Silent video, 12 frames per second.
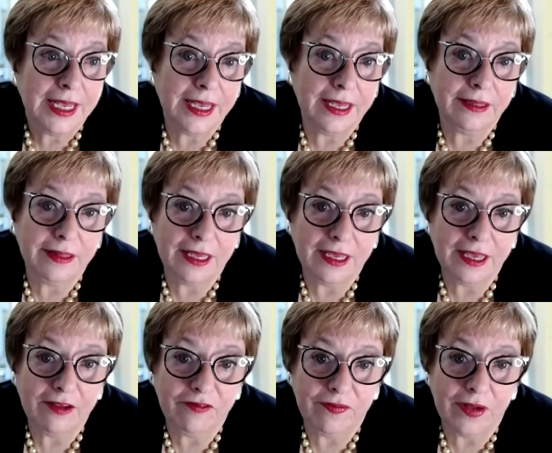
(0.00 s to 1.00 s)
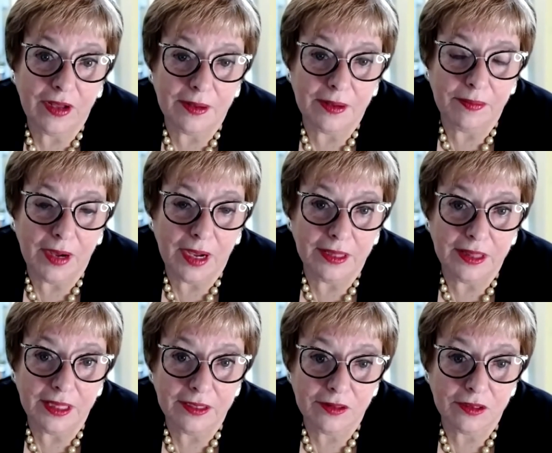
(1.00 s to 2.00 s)
And they have, I
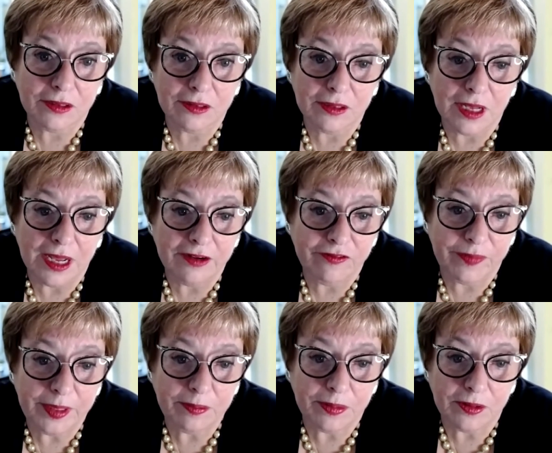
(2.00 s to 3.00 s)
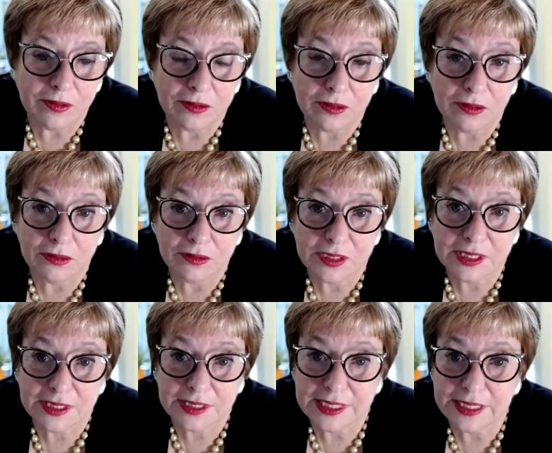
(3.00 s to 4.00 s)
think there are a lot of people whose
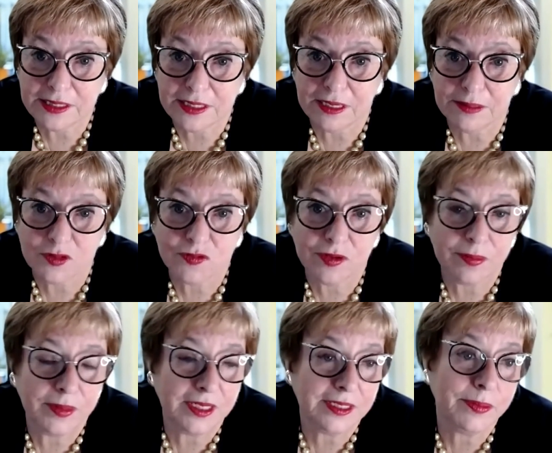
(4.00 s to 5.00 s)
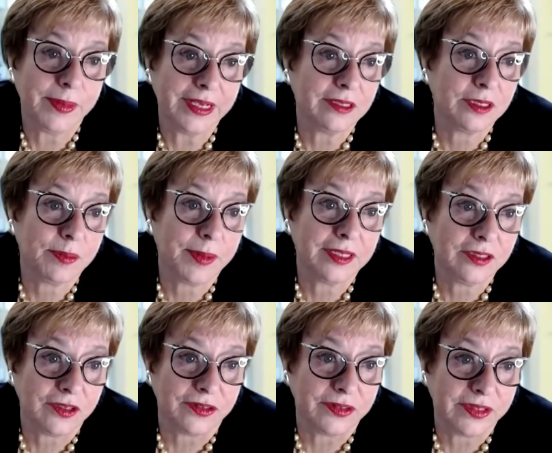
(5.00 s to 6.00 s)
success comes from these male
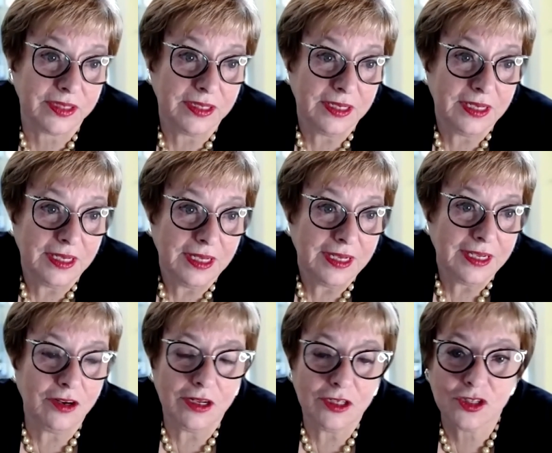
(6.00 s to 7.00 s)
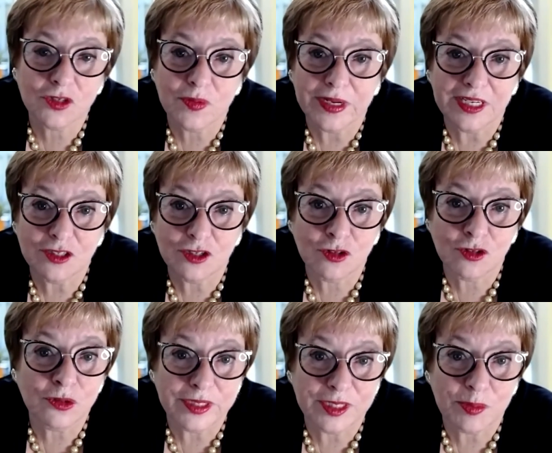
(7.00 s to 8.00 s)
sponsors. I just read
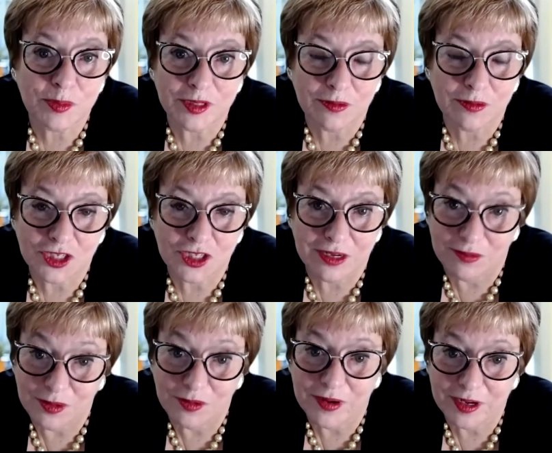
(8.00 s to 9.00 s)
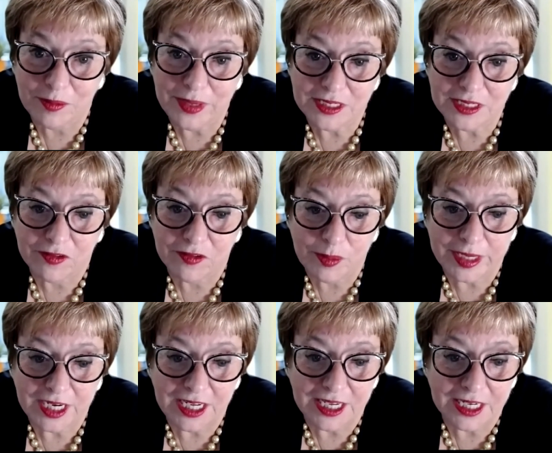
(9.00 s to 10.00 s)
Ingenui's book, which I would recommend to
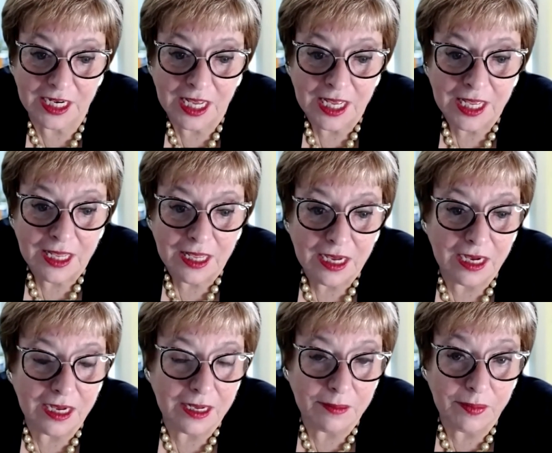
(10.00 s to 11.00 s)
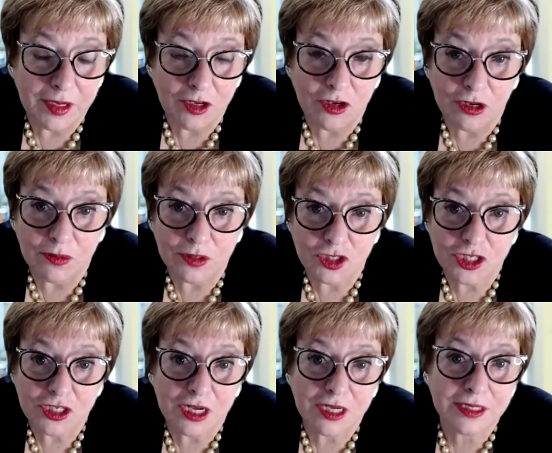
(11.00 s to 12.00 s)
everybody. And, and she
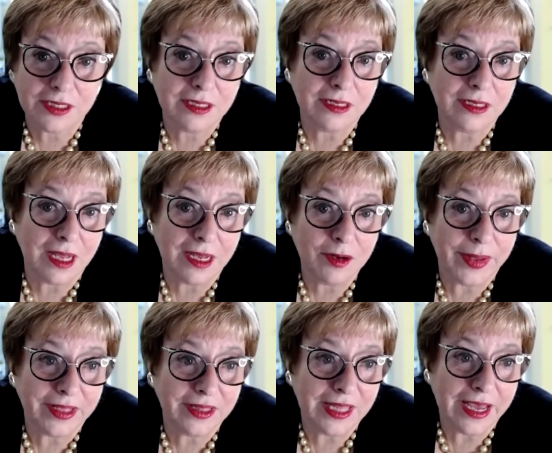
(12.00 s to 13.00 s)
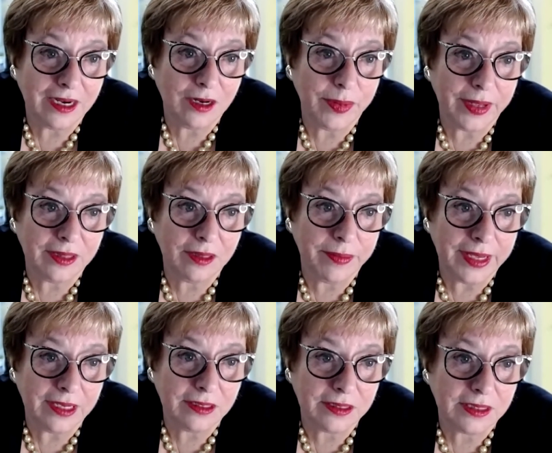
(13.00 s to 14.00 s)
talks a lot about that, about the
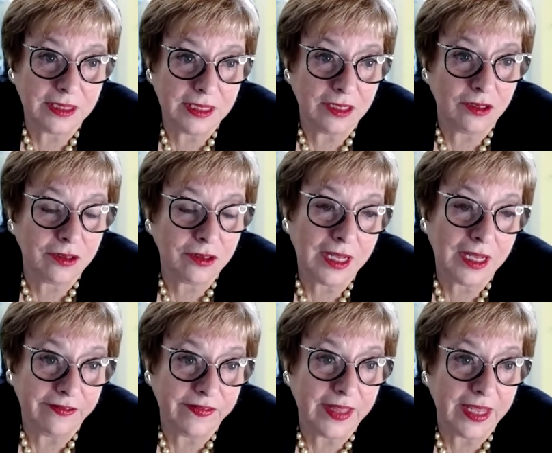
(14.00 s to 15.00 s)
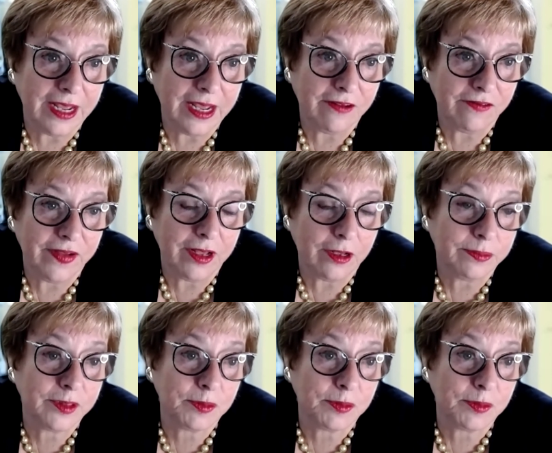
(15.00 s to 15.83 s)
males in her life that have helped